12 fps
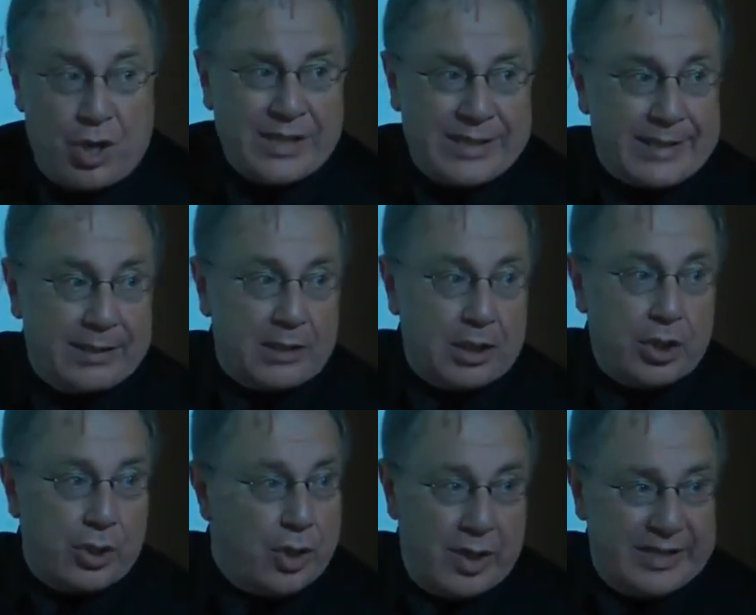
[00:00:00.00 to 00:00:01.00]
constant,
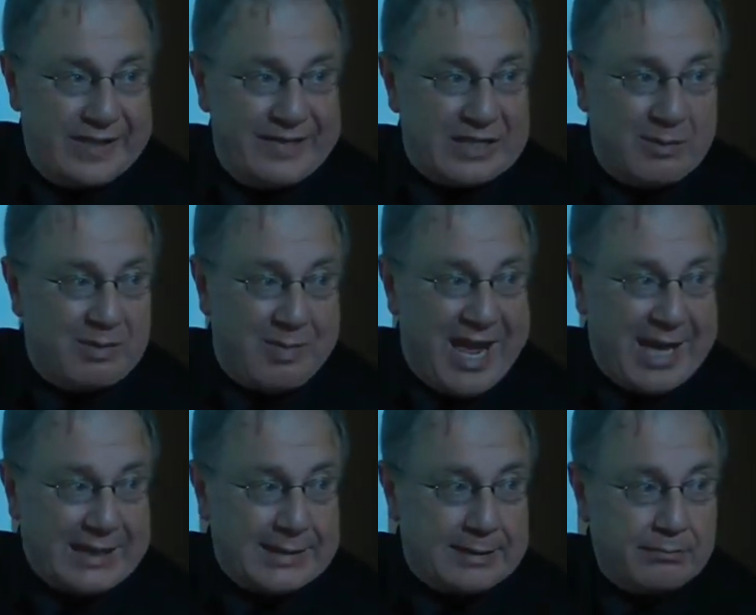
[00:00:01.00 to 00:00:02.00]
not divisible by
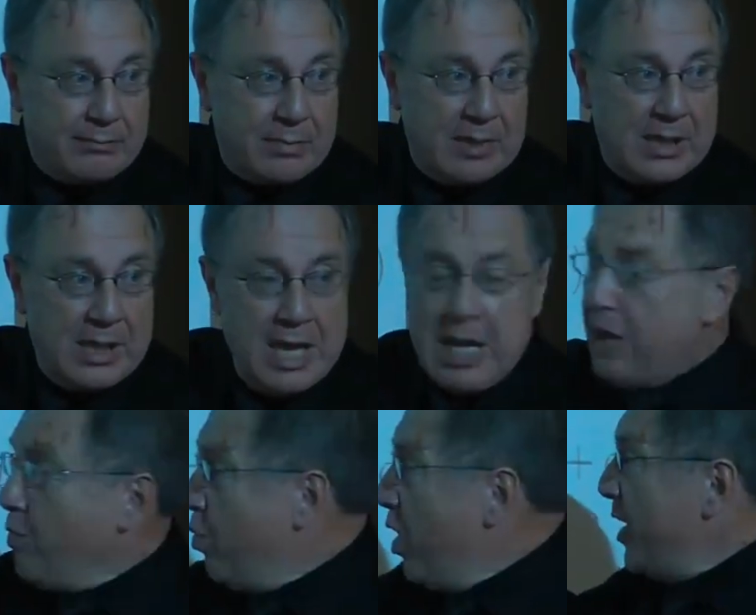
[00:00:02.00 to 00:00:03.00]
x.
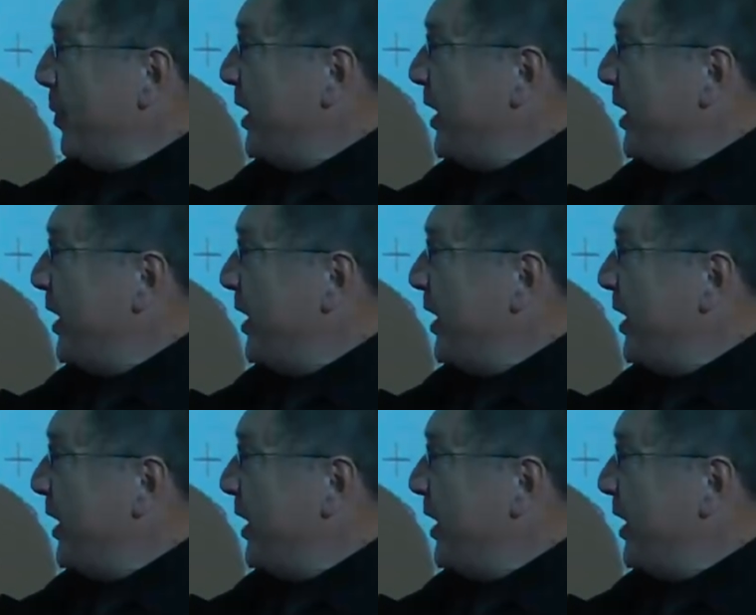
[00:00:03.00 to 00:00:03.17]
What do